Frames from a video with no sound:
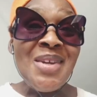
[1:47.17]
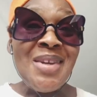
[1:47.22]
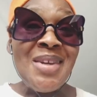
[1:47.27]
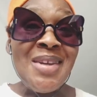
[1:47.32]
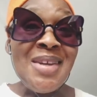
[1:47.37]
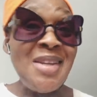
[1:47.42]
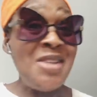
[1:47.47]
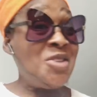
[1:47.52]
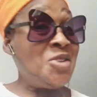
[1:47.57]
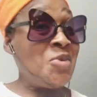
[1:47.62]

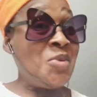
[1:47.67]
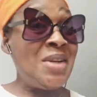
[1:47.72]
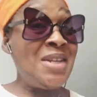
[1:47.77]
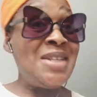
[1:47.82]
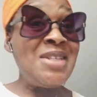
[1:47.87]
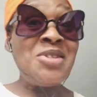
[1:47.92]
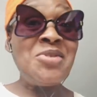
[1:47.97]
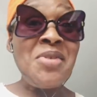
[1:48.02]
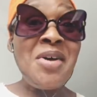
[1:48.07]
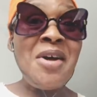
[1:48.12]
in
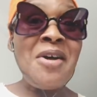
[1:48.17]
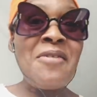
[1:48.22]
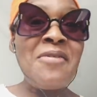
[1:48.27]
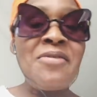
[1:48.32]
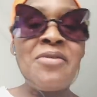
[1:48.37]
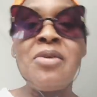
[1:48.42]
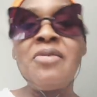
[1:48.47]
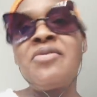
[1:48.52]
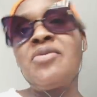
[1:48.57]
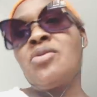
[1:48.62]

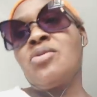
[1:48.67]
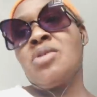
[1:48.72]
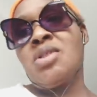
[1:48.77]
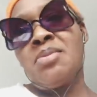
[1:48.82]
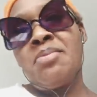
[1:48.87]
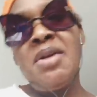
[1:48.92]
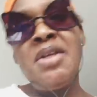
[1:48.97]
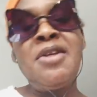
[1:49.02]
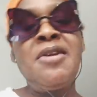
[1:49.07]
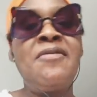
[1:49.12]
2012? Of
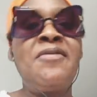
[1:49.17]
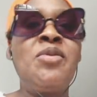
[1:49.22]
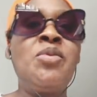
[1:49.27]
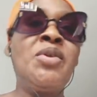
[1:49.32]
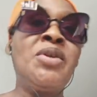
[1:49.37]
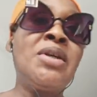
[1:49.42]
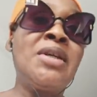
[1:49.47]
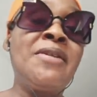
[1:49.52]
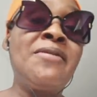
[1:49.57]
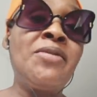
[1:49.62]
course, many of you
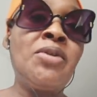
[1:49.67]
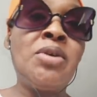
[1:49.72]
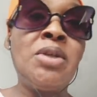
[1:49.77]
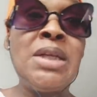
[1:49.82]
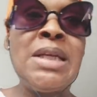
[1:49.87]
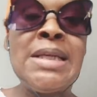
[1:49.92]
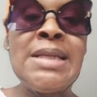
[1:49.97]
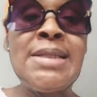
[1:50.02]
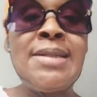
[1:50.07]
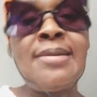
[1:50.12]
were not even on
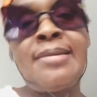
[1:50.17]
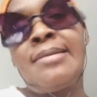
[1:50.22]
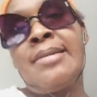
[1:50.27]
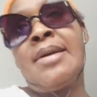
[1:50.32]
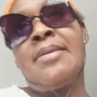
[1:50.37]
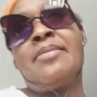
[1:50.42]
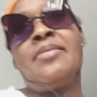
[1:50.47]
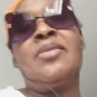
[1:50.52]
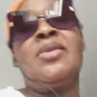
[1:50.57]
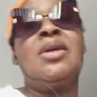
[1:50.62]

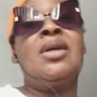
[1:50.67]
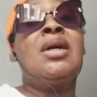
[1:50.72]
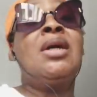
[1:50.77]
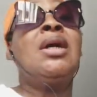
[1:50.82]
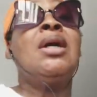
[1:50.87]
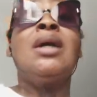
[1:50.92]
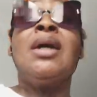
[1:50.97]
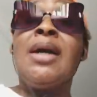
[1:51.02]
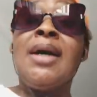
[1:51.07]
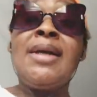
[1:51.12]
Instagram.
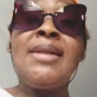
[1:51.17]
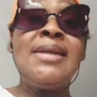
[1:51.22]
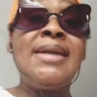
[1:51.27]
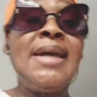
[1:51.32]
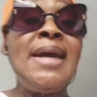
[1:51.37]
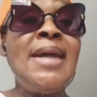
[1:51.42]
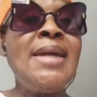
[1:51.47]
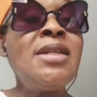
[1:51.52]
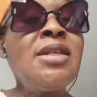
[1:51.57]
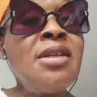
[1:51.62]
At the
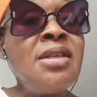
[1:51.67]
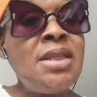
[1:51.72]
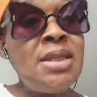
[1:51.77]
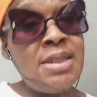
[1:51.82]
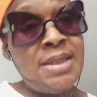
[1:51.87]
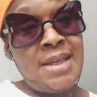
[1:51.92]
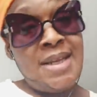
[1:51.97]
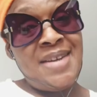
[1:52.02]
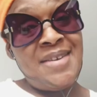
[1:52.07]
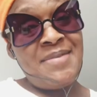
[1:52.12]
end of the
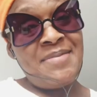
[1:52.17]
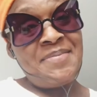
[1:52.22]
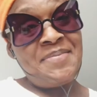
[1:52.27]
day,